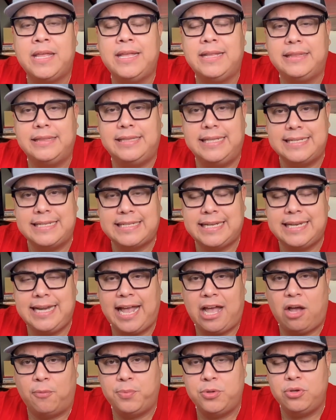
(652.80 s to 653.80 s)
this can
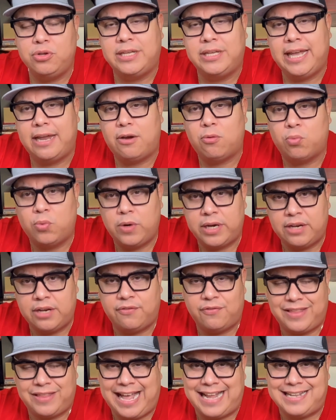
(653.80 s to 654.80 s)
help you get rid
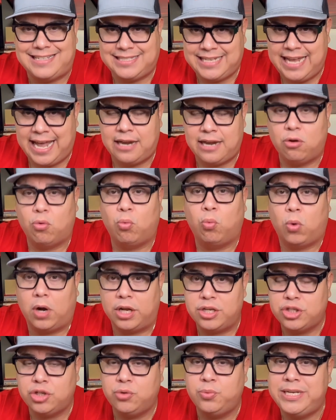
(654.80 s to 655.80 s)
of that debt
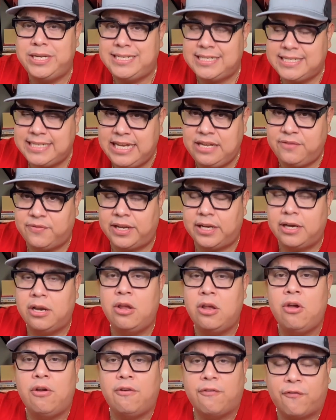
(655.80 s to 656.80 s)
once you receive it
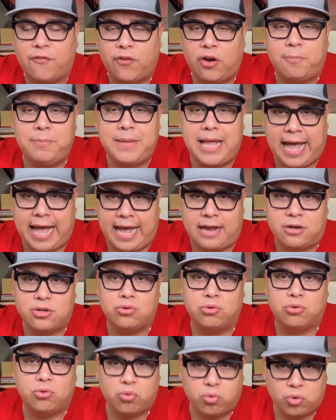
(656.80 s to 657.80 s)
from the
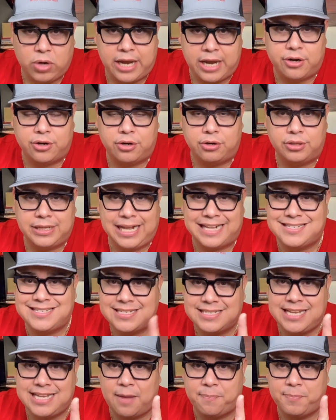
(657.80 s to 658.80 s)
actual creditor. That's
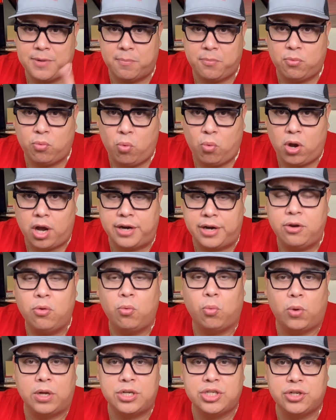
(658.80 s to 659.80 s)
step number one,
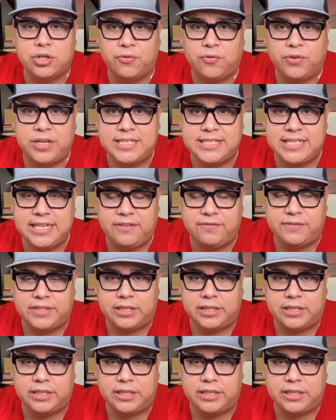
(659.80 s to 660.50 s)
once you've received